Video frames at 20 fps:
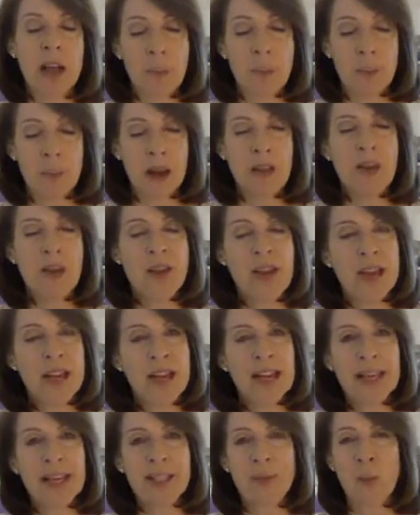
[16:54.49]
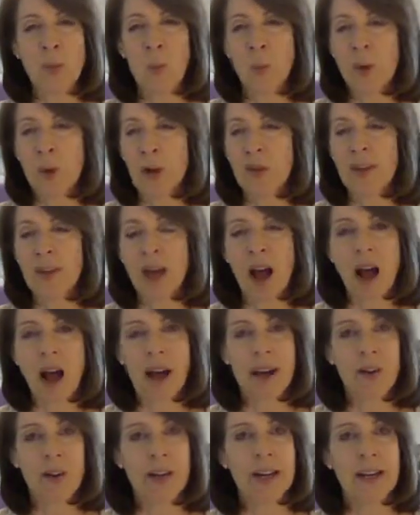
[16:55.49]
but I think it's worth
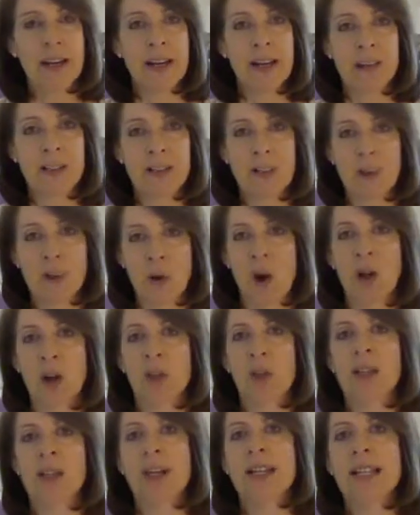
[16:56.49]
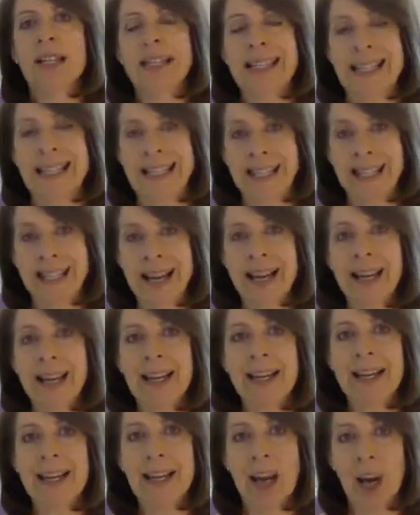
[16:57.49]
hiring an installer to get
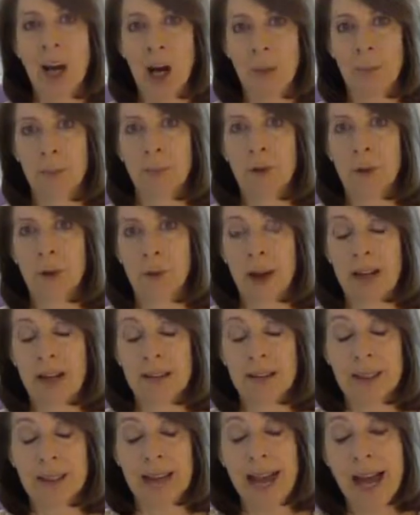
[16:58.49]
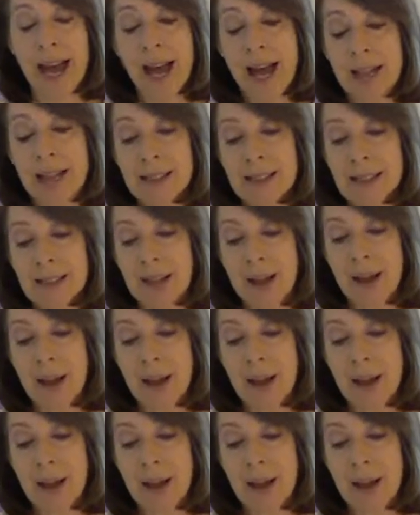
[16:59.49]
it up correctly, and